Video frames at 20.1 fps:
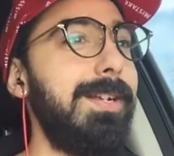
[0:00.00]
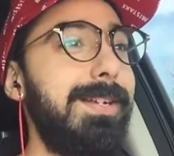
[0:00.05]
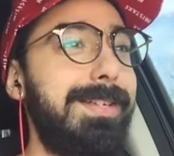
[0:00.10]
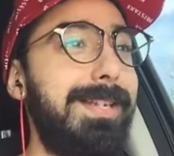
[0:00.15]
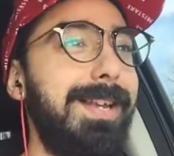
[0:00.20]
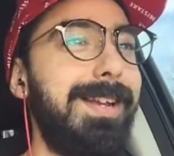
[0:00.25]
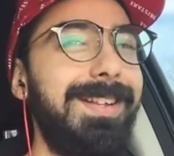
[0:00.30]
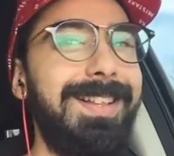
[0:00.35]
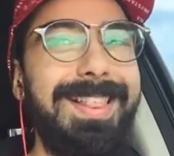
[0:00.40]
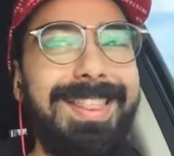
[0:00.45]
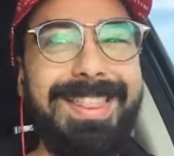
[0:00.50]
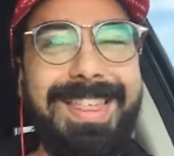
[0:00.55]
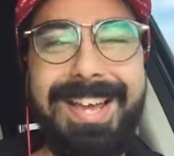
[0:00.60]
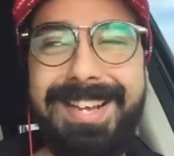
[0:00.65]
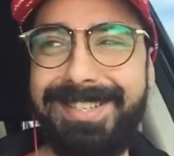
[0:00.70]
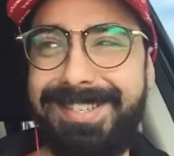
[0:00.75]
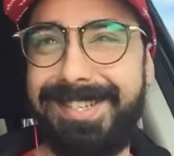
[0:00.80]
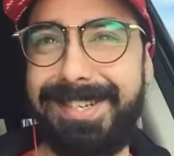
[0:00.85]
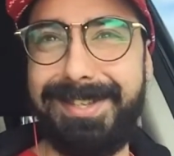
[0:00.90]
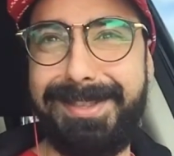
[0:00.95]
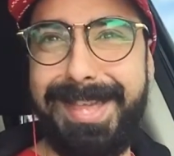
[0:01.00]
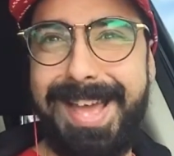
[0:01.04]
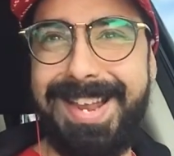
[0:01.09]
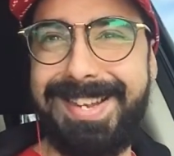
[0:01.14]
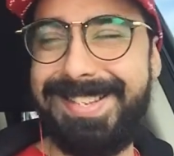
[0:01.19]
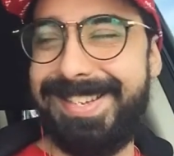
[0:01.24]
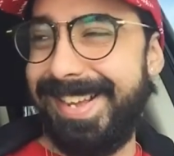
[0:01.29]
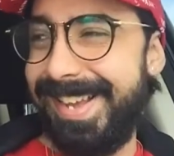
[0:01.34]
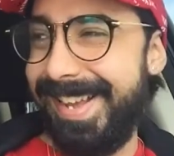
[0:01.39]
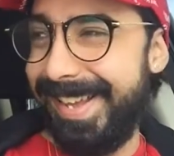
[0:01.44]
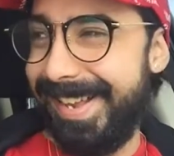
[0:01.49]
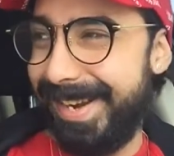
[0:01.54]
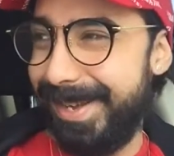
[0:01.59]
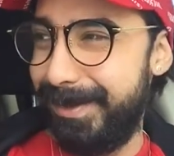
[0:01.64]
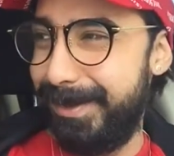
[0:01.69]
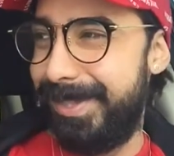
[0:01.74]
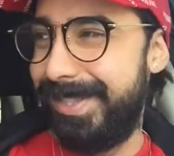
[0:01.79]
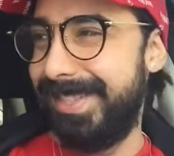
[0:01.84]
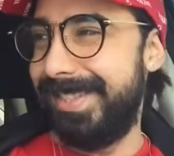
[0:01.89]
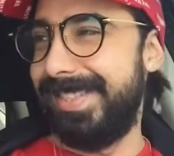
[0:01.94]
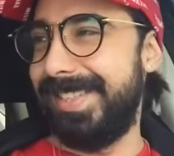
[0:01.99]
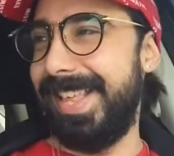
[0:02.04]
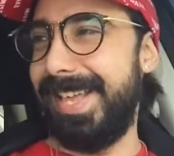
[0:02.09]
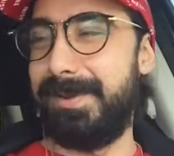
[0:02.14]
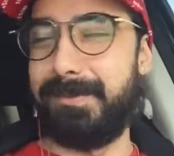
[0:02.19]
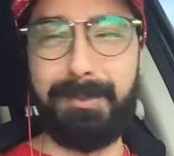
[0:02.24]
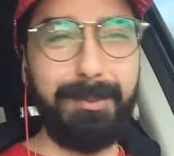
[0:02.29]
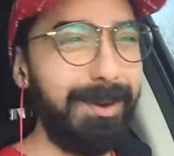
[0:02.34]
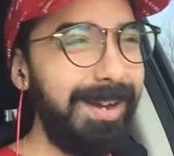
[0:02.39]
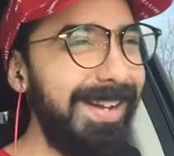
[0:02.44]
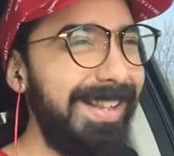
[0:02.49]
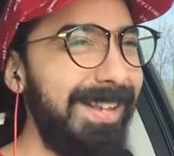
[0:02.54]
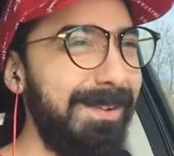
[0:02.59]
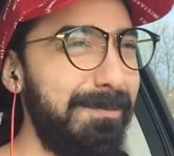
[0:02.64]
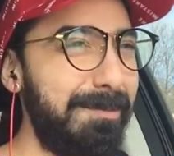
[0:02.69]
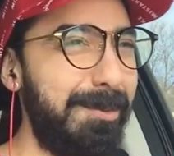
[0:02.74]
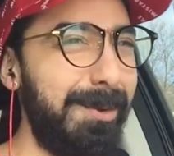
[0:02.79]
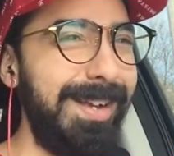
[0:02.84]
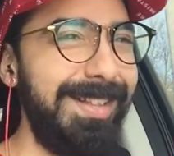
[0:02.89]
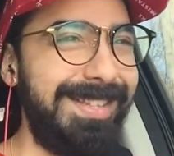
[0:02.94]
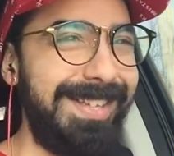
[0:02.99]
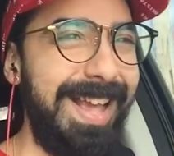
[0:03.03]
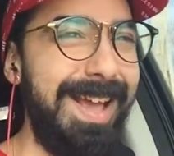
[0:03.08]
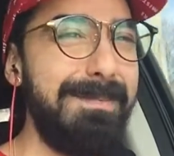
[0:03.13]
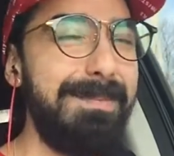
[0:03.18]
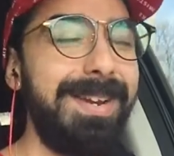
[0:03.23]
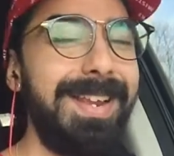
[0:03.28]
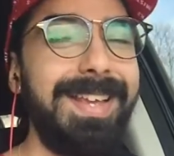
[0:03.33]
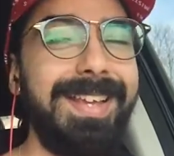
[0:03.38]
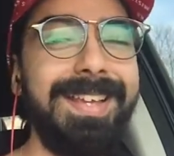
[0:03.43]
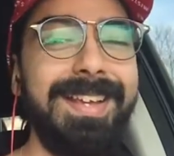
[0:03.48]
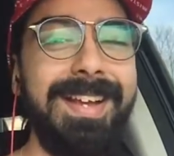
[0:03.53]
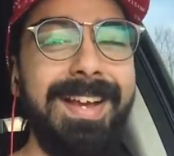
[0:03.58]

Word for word: until until that day, and I was just like, "What? What's happening?"